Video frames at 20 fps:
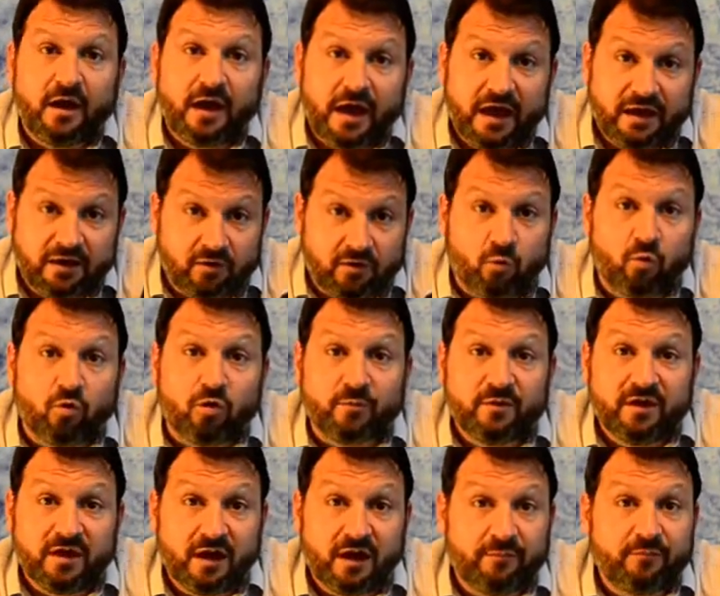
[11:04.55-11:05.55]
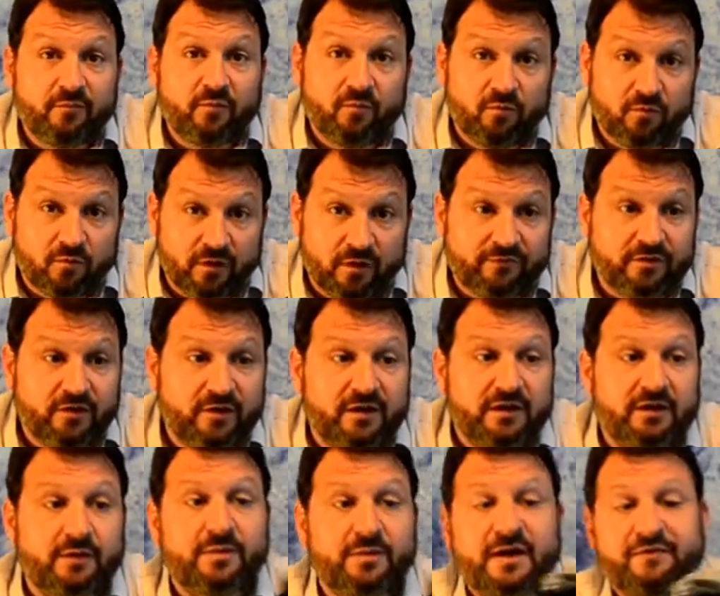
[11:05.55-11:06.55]
and it'll warm you up wherever you
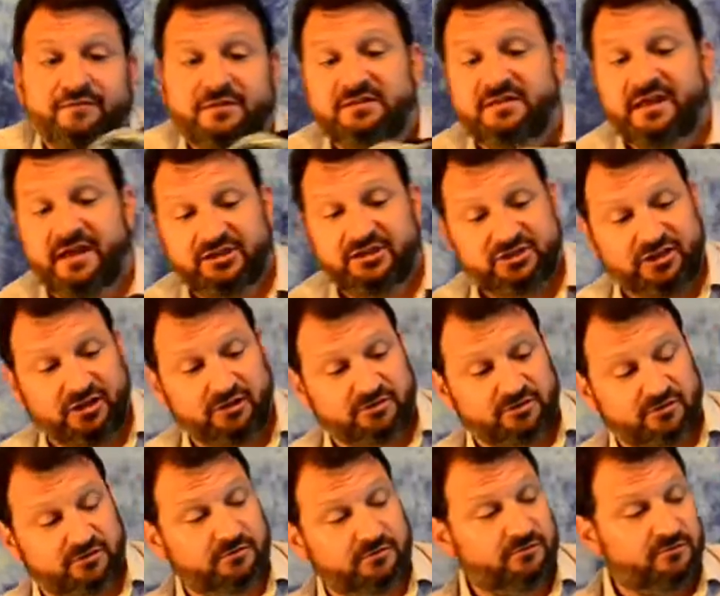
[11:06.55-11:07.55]
end up having to take shelter.